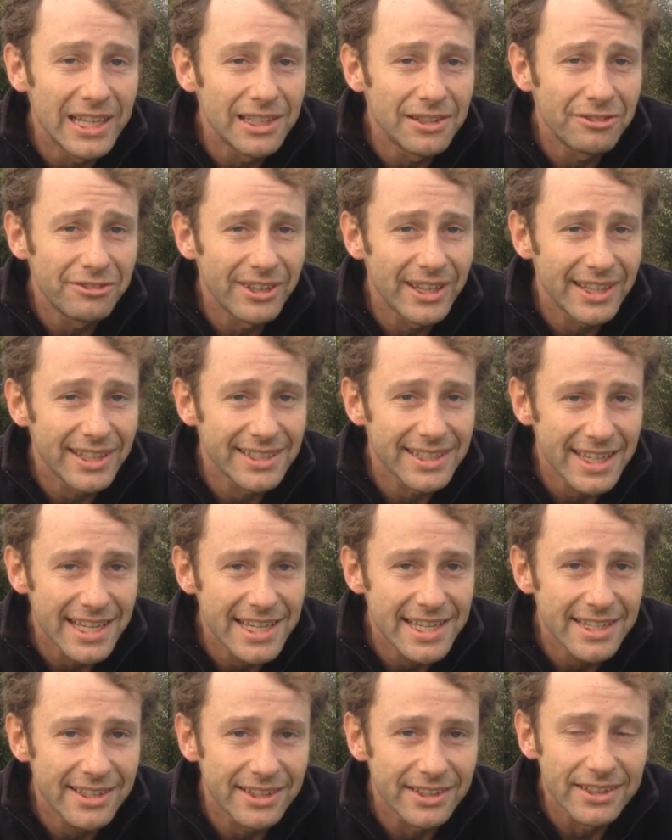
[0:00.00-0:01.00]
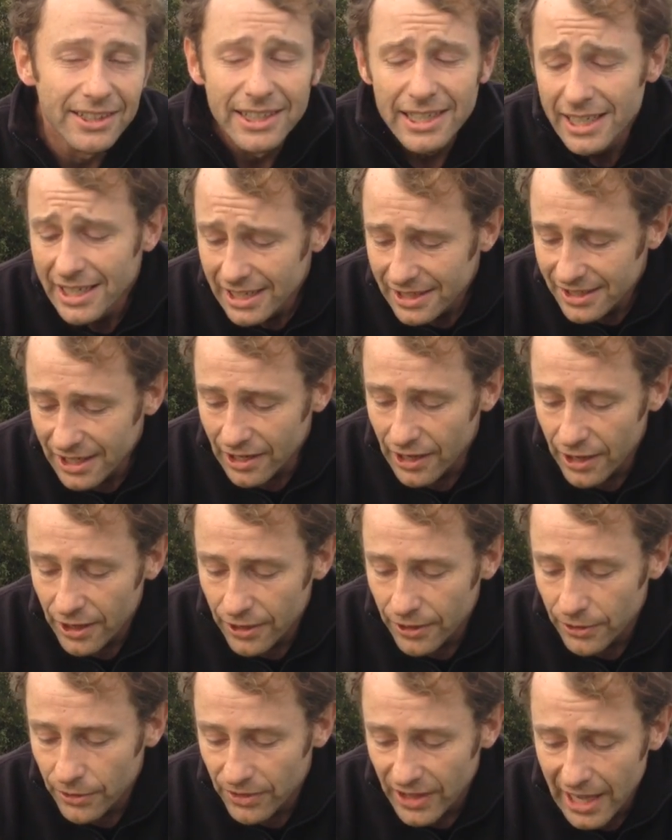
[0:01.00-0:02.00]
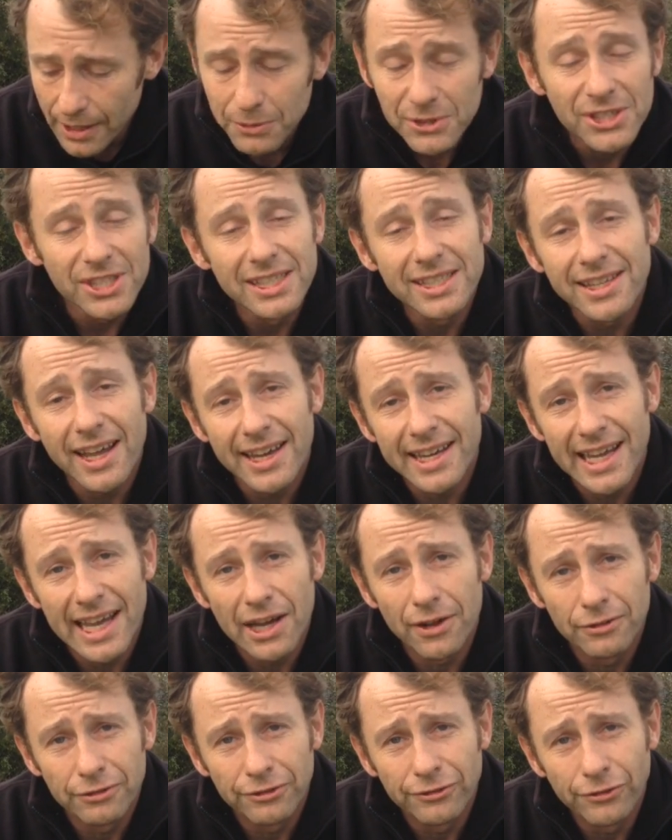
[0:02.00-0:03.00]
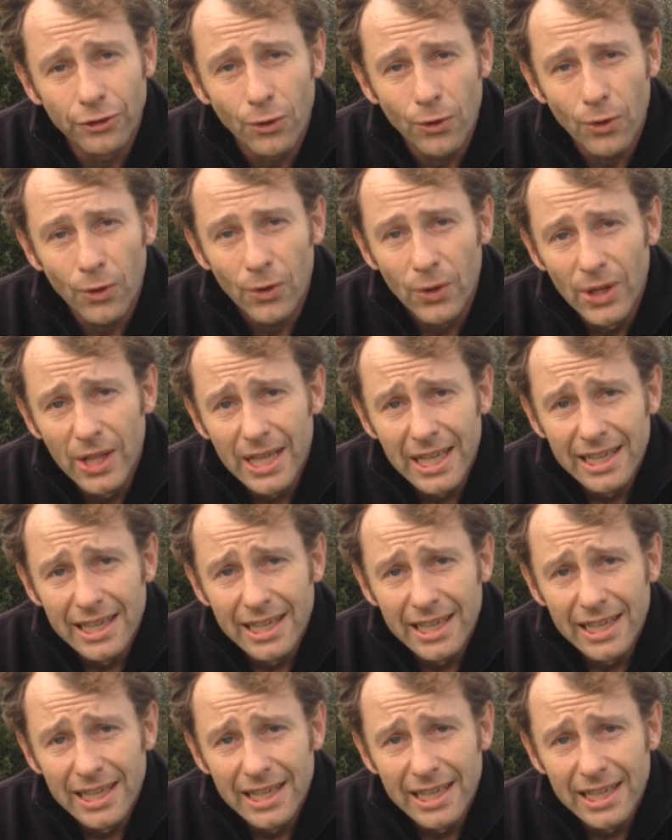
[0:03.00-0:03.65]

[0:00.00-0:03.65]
ill effect either. So that was none out of four.